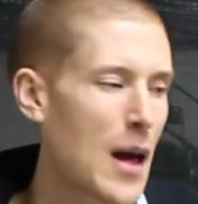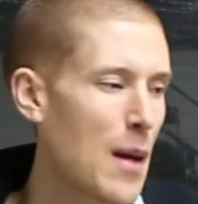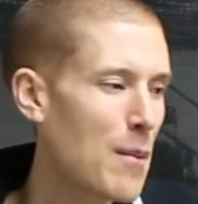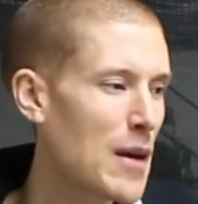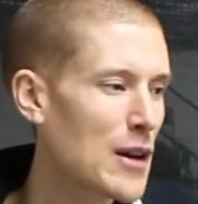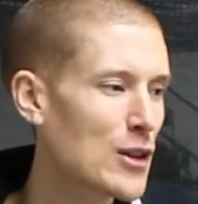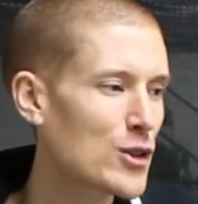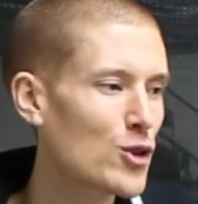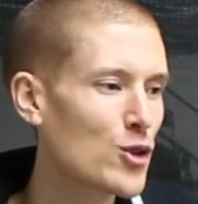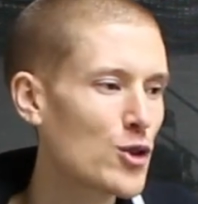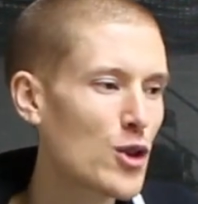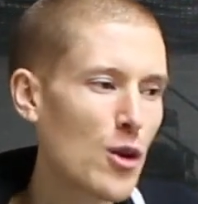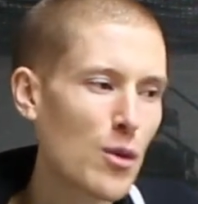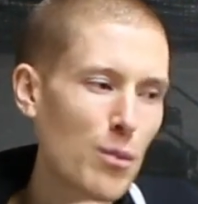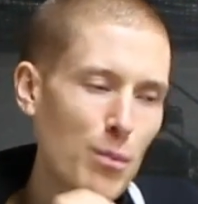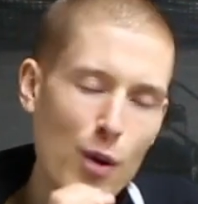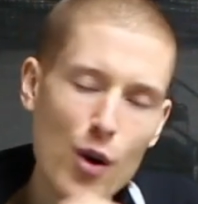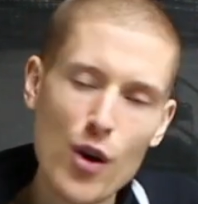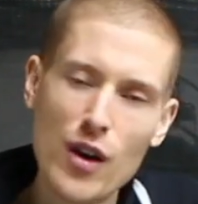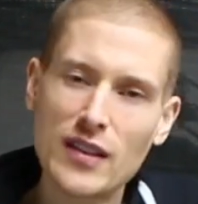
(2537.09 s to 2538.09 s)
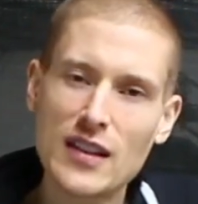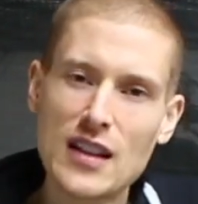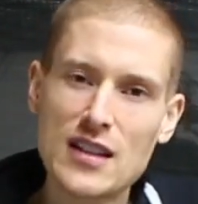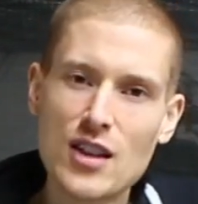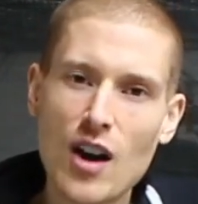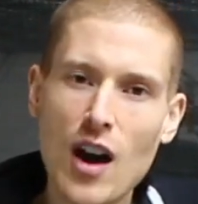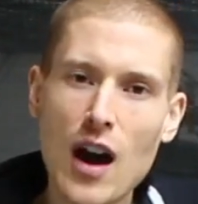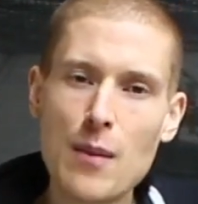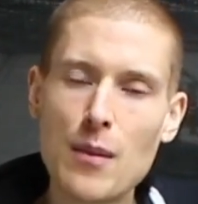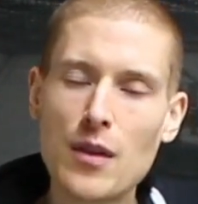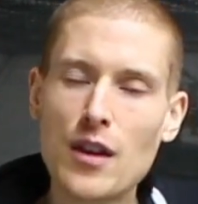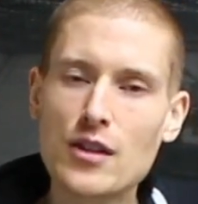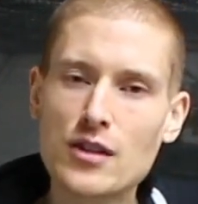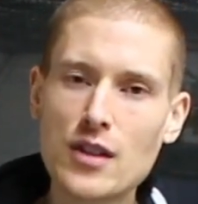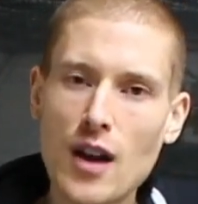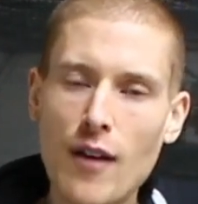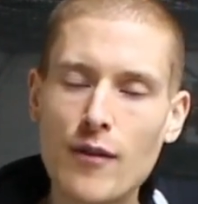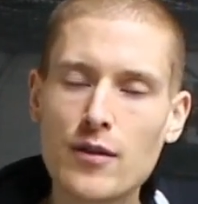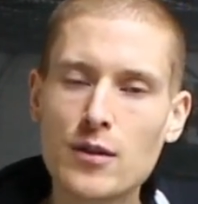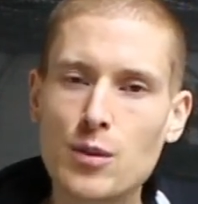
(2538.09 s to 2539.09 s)
Make sure you put in the time at those
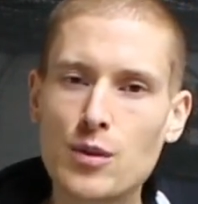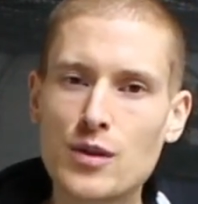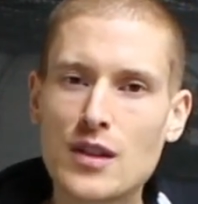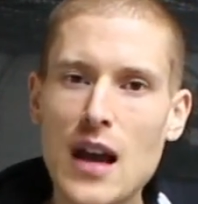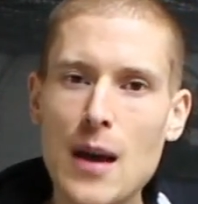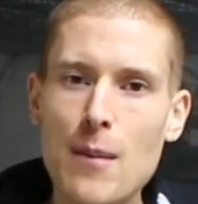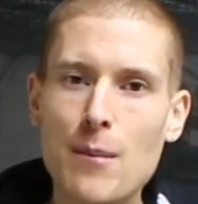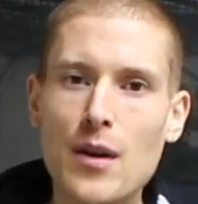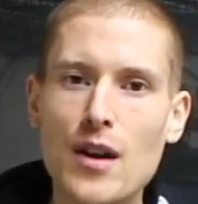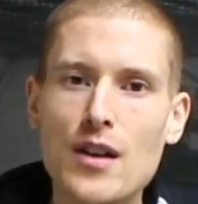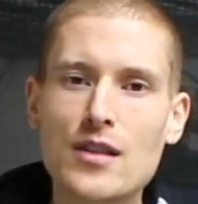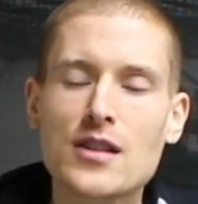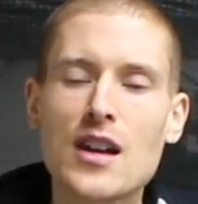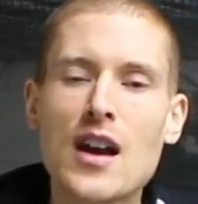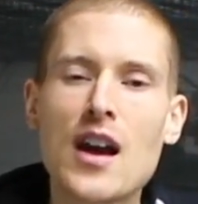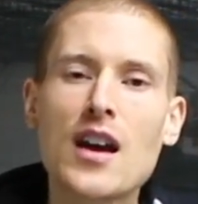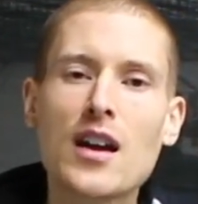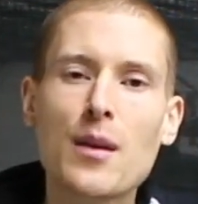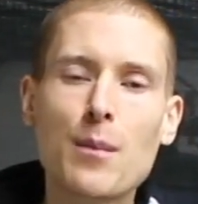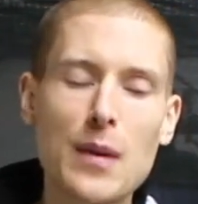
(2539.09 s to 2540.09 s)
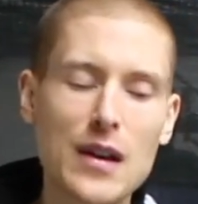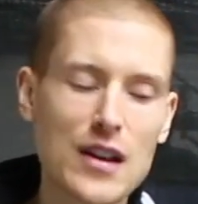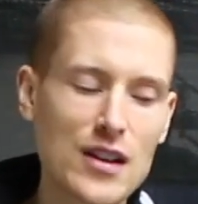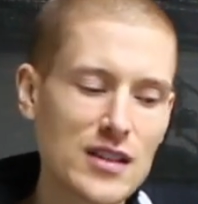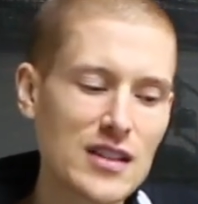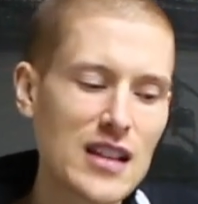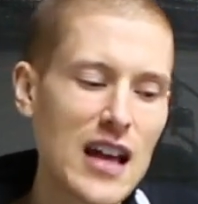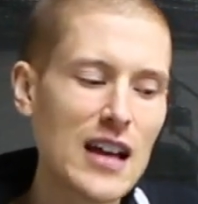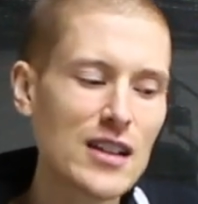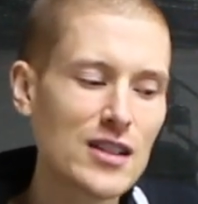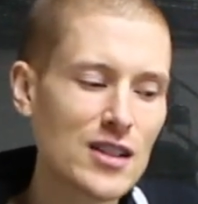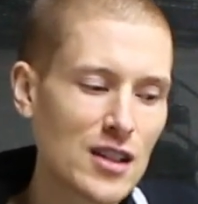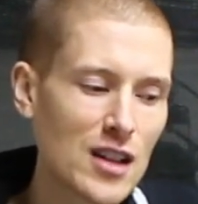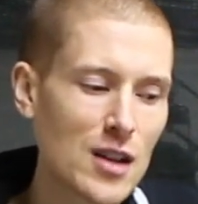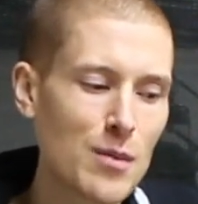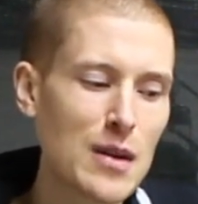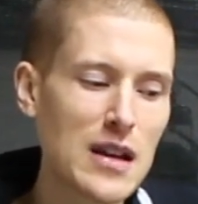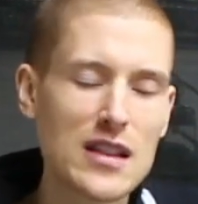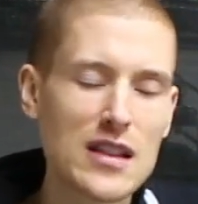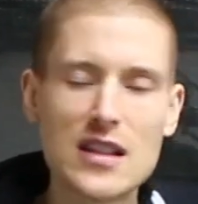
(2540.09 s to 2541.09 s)
comfortable tempos, because that's going
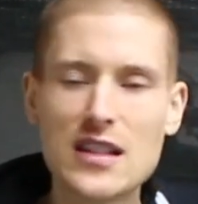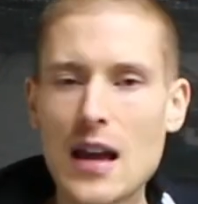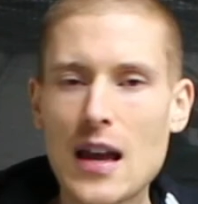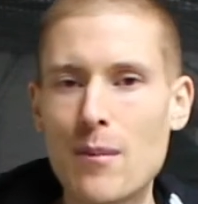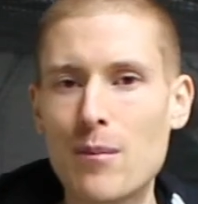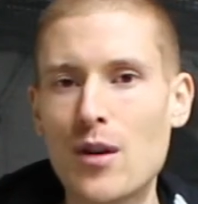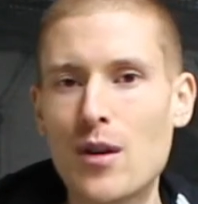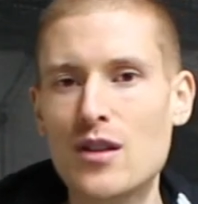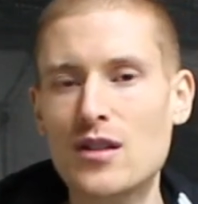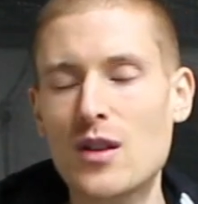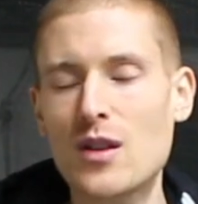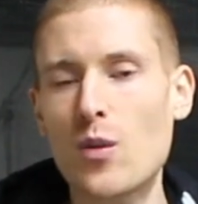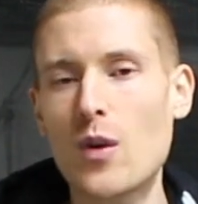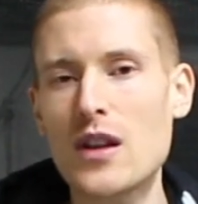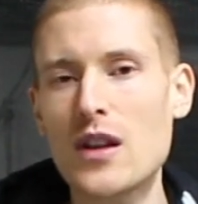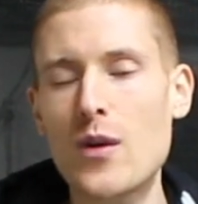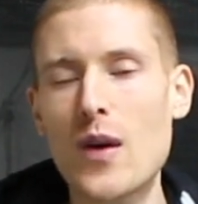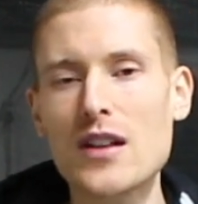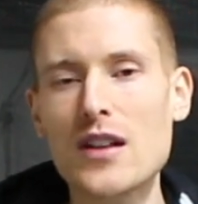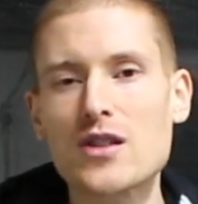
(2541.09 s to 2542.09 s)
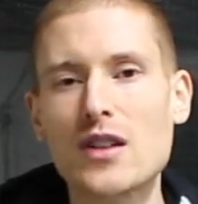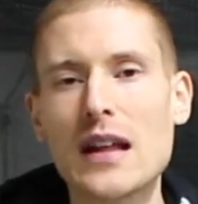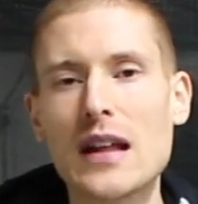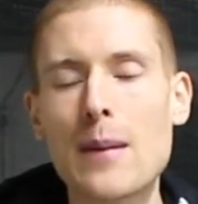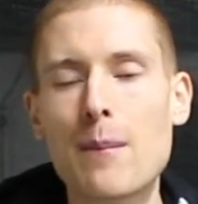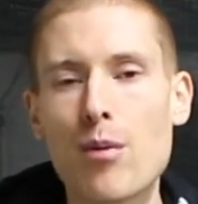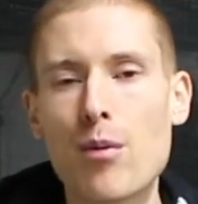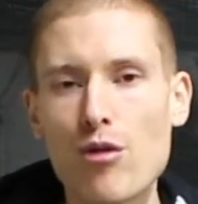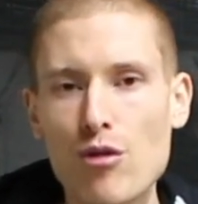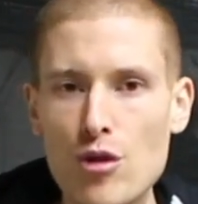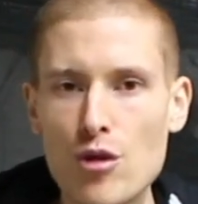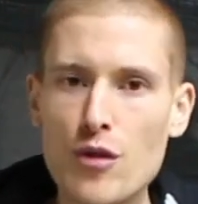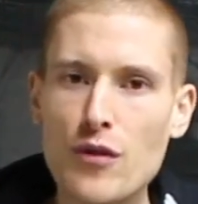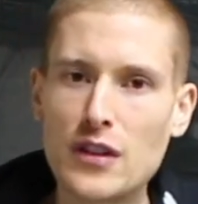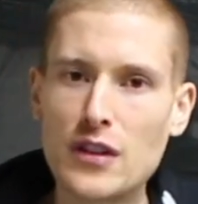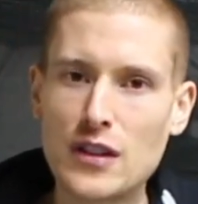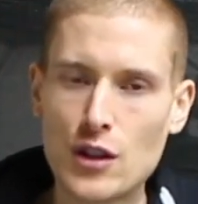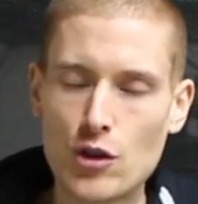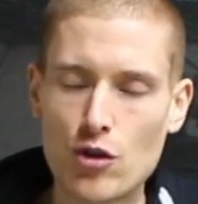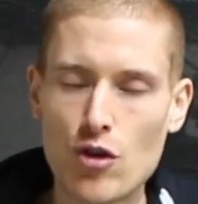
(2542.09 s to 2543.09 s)
to be the tempos where you actually improve
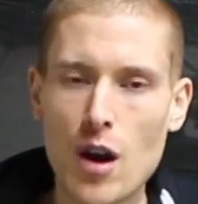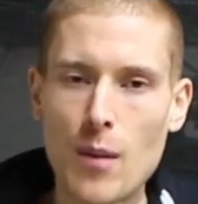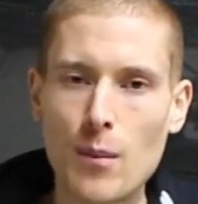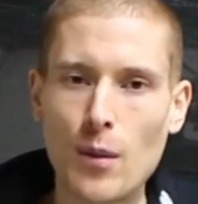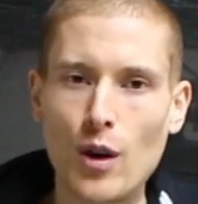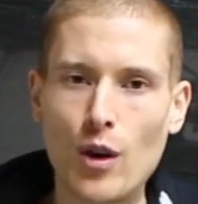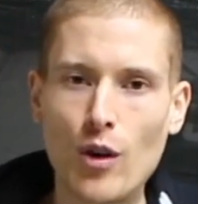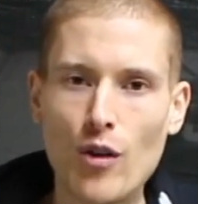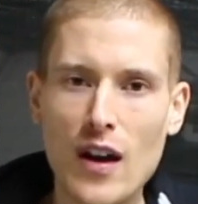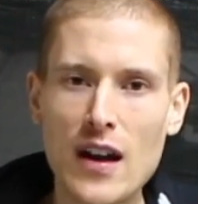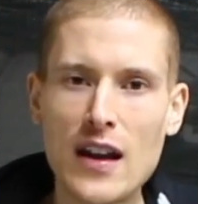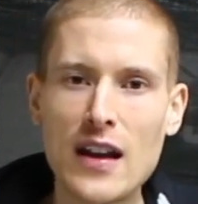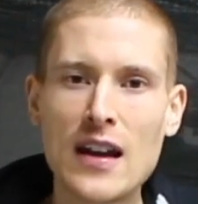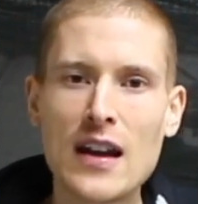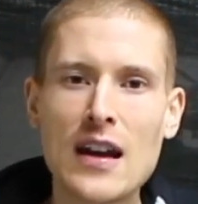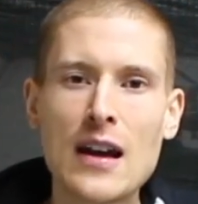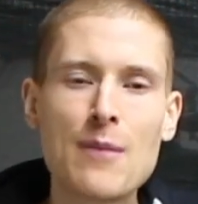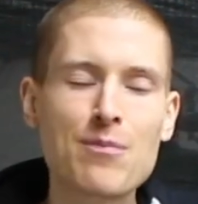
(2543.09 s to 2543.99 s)
as a drummer, all right?